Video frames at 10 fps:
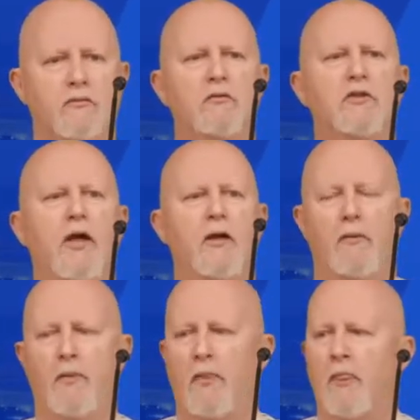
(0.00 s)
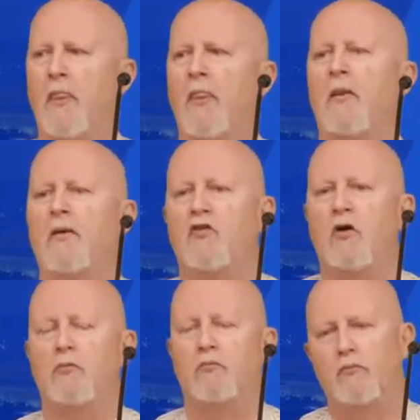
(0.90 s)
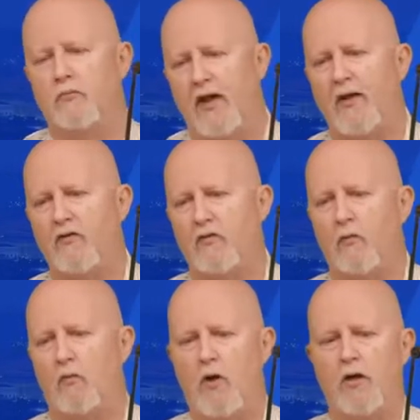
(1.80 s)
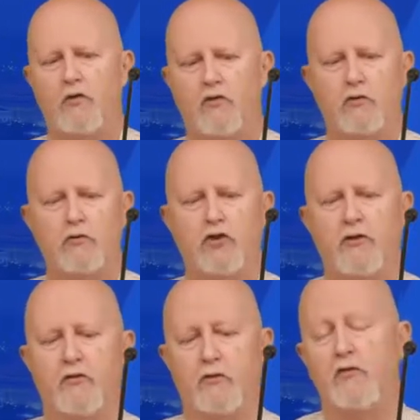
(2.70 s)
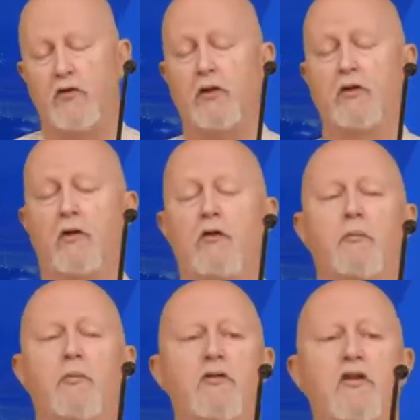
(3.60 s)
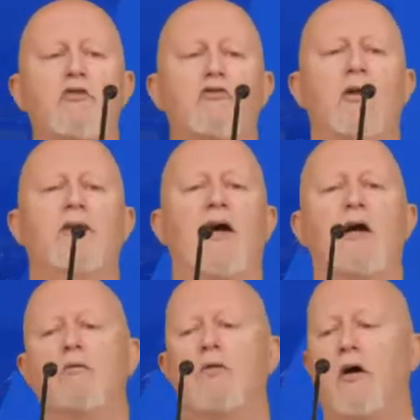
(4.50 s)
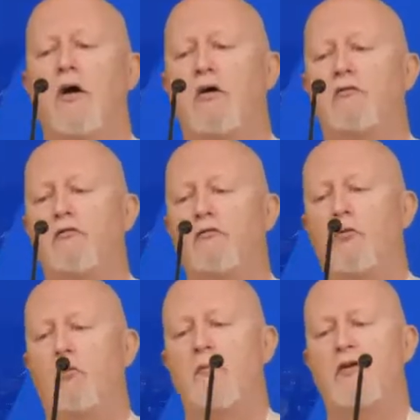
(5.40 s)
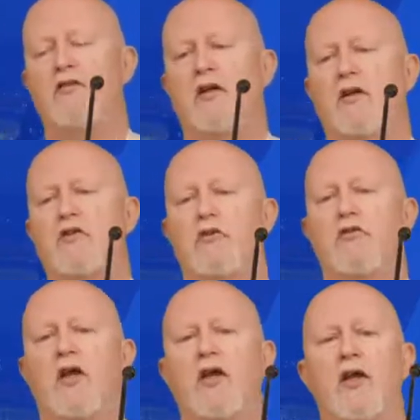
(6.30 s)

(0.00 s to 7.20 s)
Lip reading: Okay. So that is one of the solution is using the built-in drill down of Web Intelligence.